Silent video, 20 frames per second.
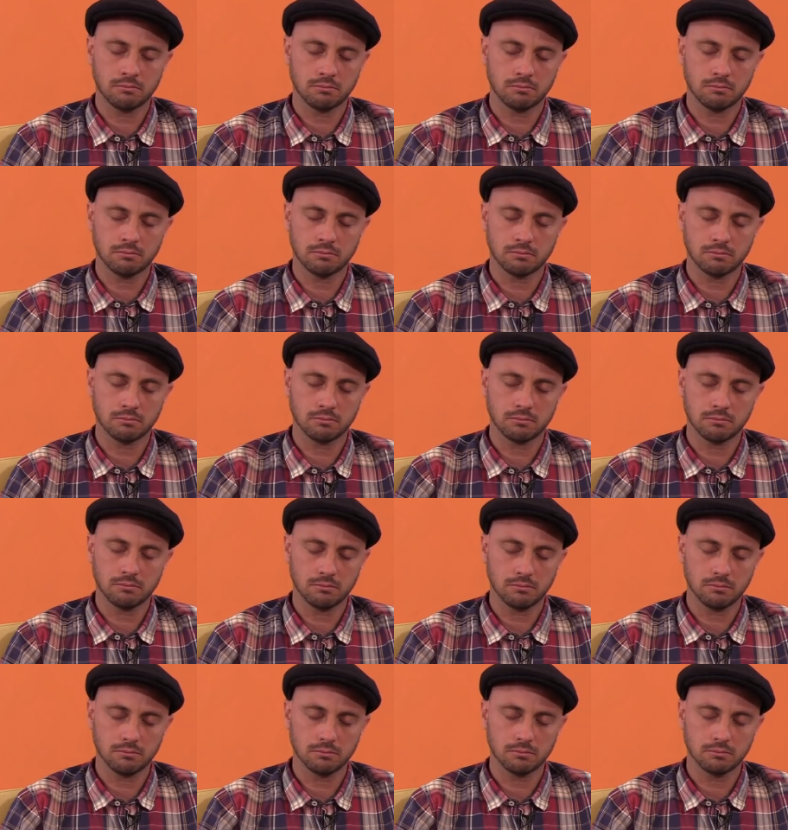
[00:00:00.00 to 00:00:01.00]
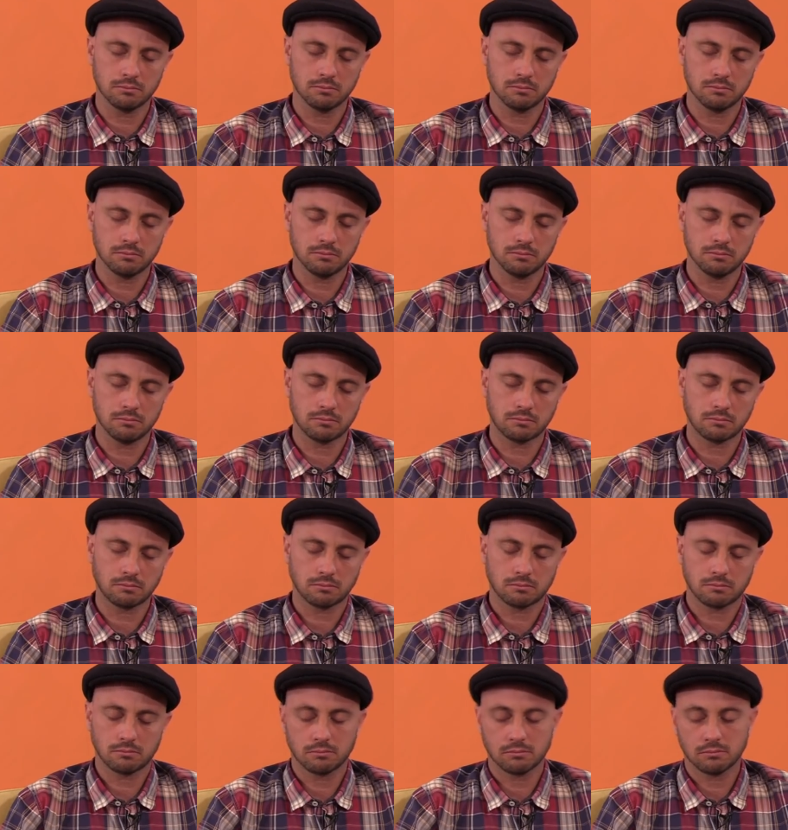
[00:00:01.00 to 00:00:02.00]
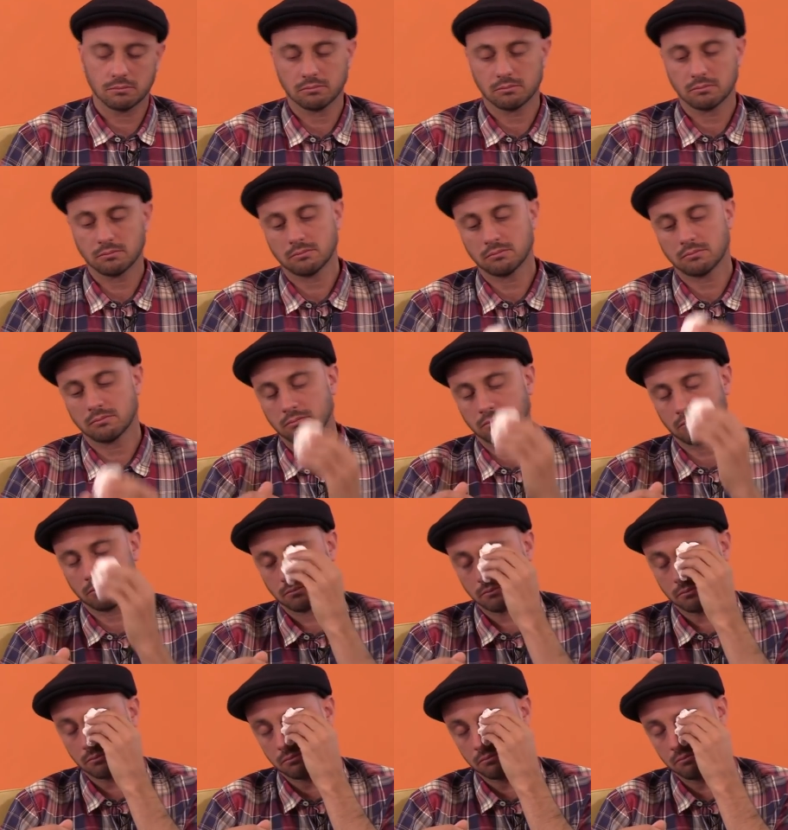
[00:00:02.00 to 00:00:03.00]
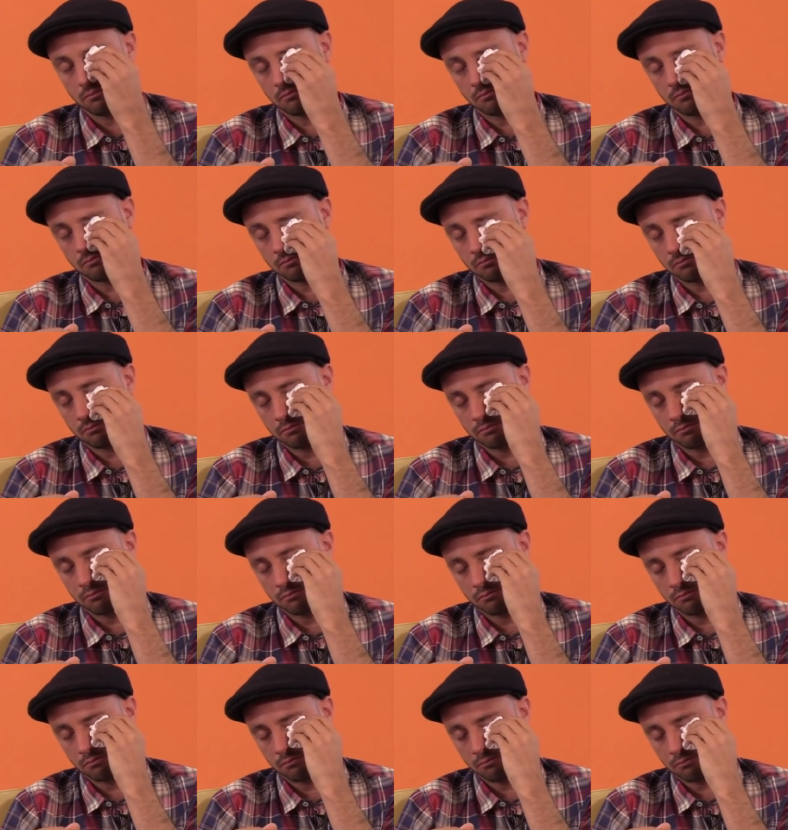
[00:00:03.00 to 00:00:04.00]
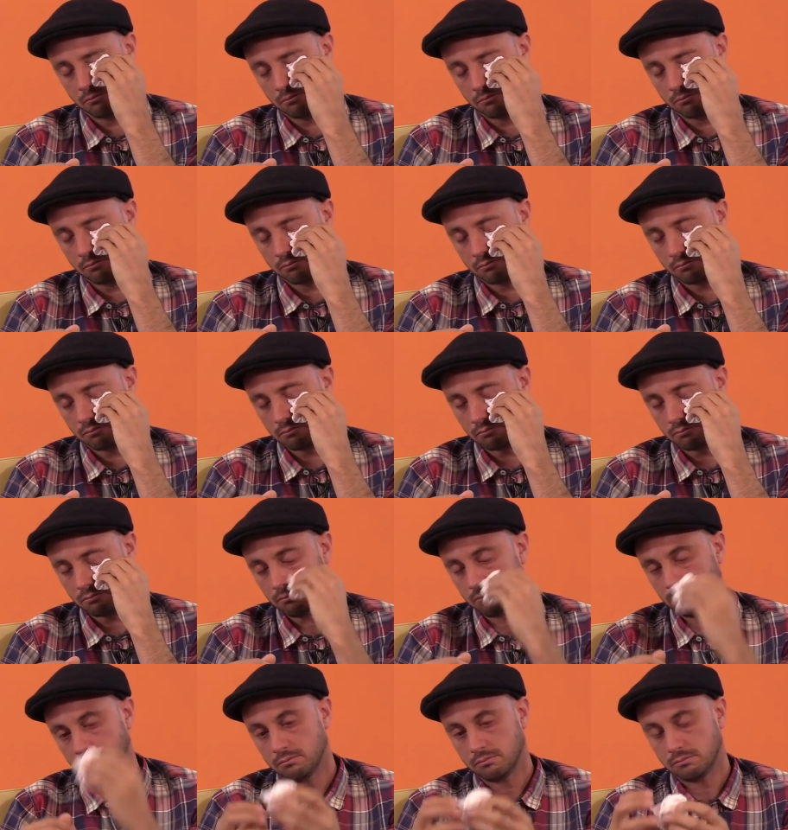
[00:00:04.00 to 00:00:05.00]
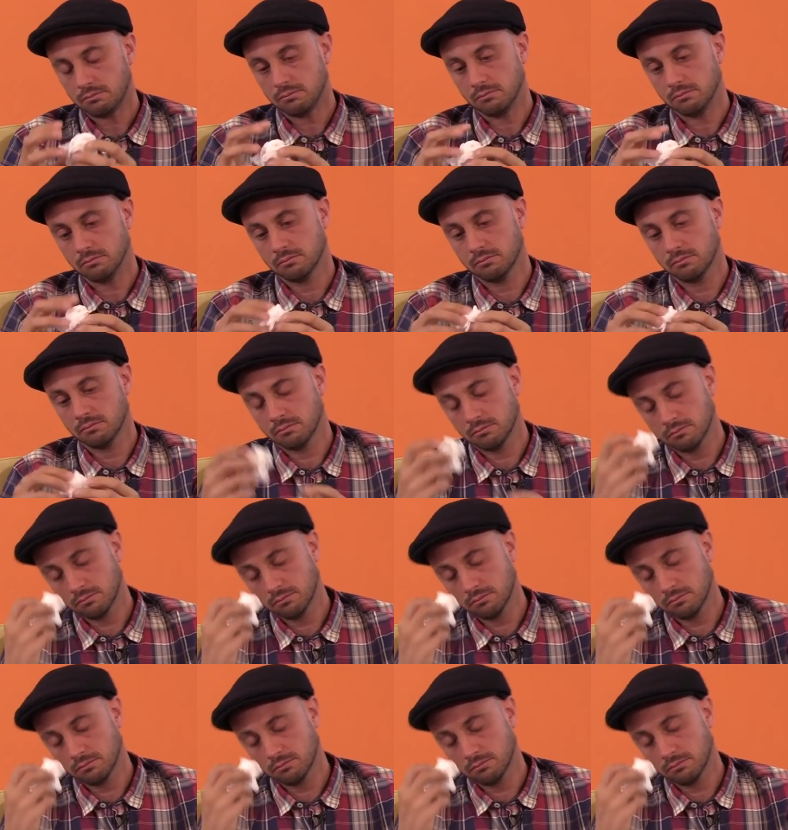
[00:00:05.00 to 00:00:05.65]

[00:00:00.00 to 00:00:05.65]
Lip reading: Nobody speaks.